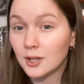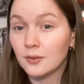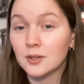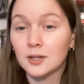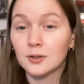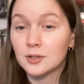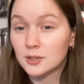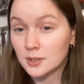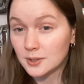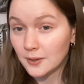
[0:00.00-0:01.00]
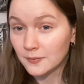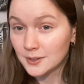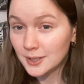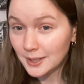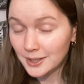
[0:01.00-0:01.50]
in the years since they've
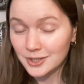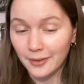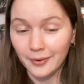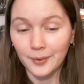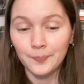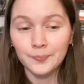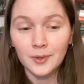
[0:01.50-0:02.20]
seen each other.